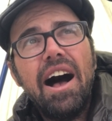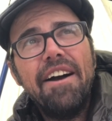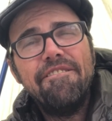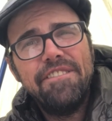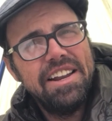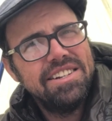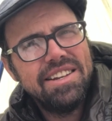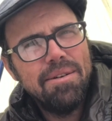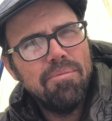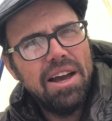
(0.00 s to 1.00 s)
I
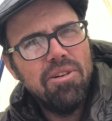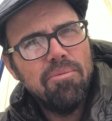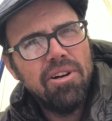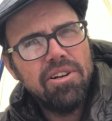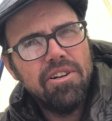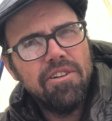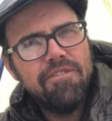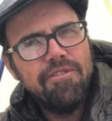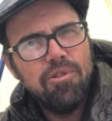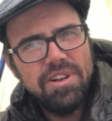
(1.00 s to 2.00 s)
finished at mile marker
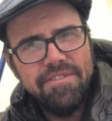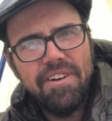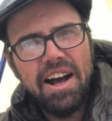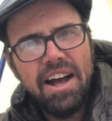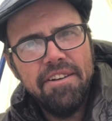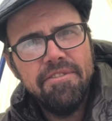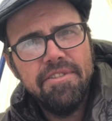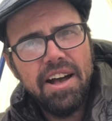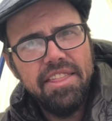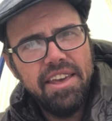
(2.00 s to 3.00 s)

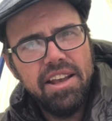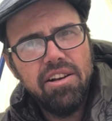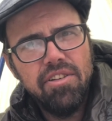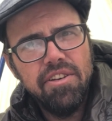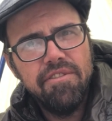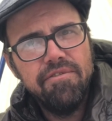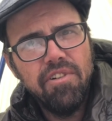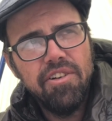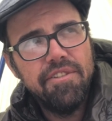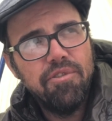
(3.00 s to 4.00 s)
45, I think, on the
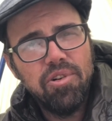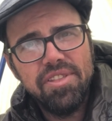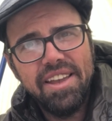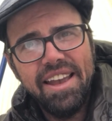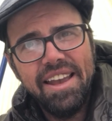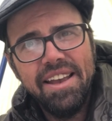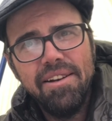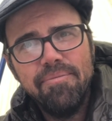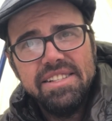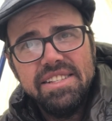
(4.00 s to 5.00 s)
4th day.
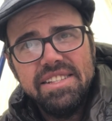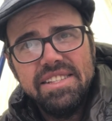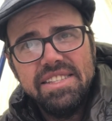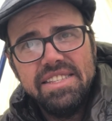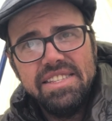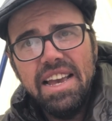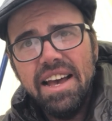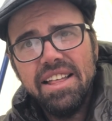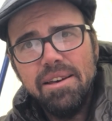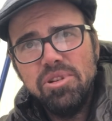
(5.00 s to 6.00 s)

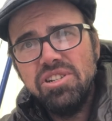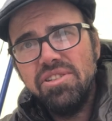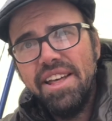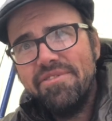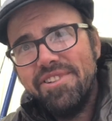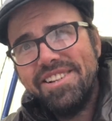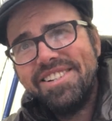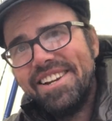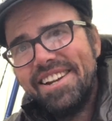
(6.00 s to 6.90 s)
Yeah, let me show you that footage.